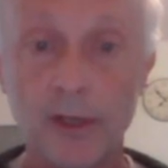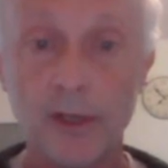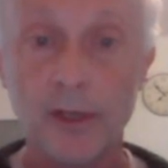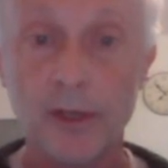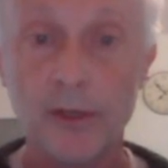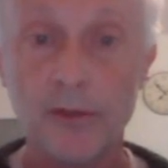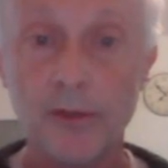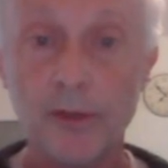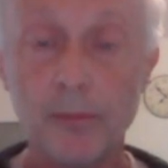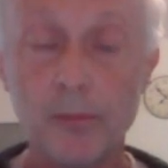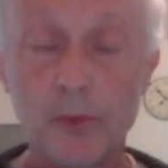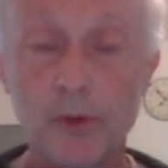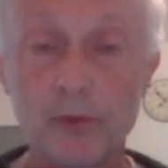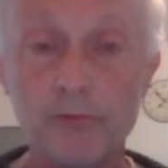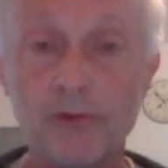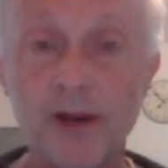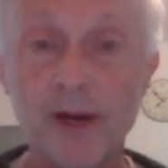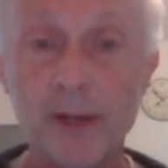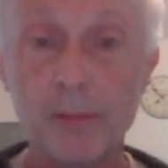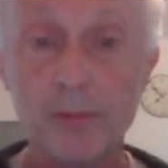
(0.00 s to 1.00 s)
number of
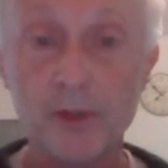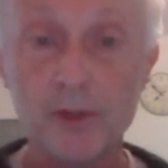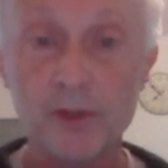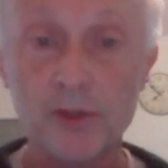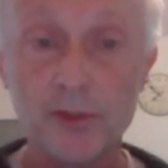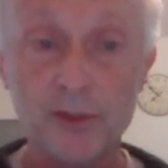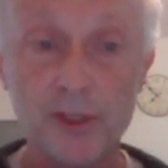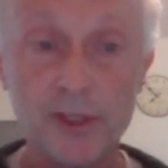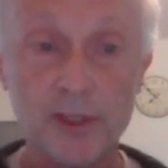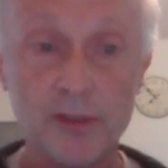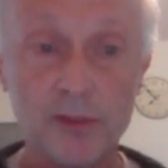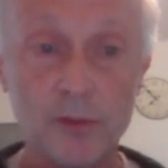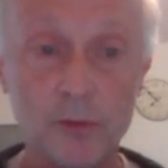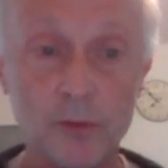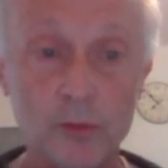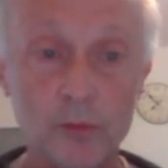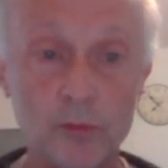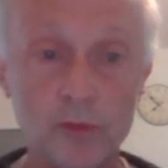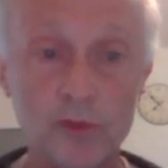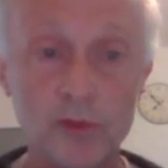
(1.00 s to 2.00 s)
variables you need
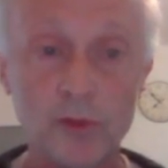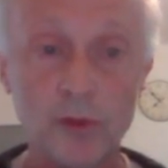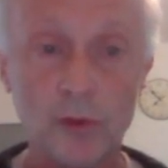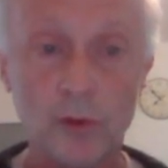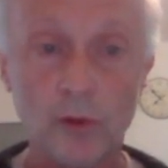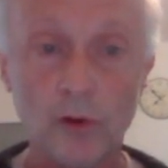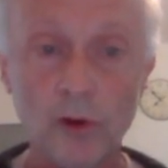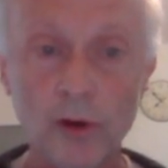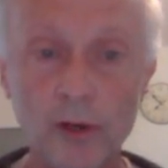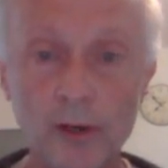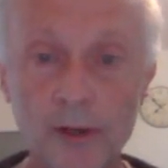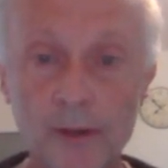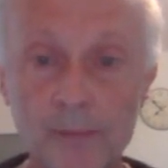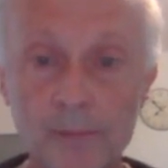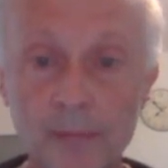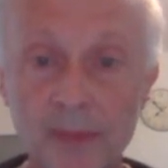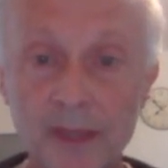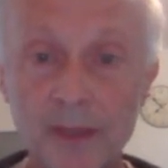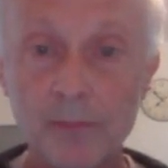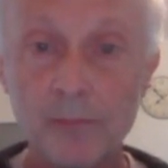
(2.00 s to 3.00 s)
to store.
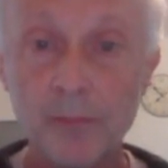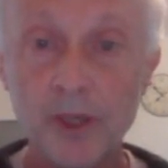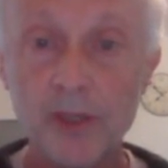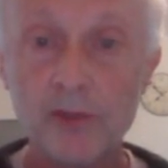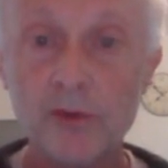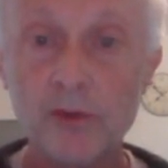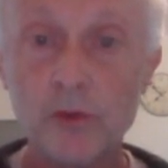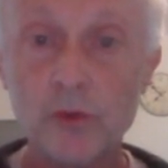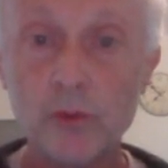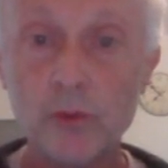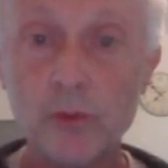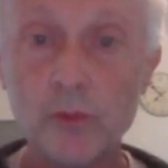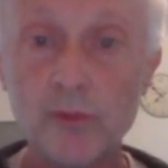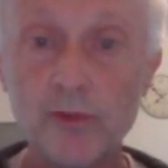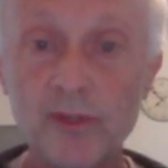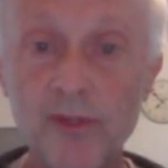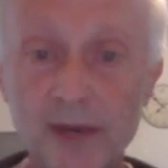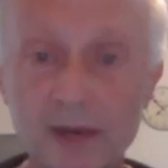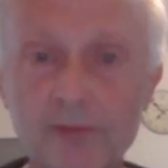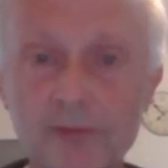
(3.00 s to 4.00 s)
But to
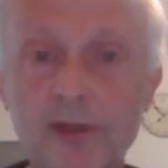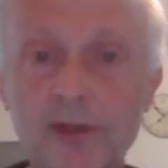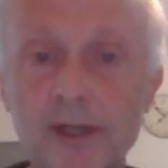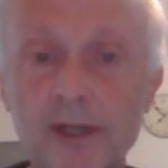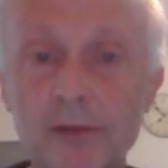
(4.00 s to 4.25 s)
definitely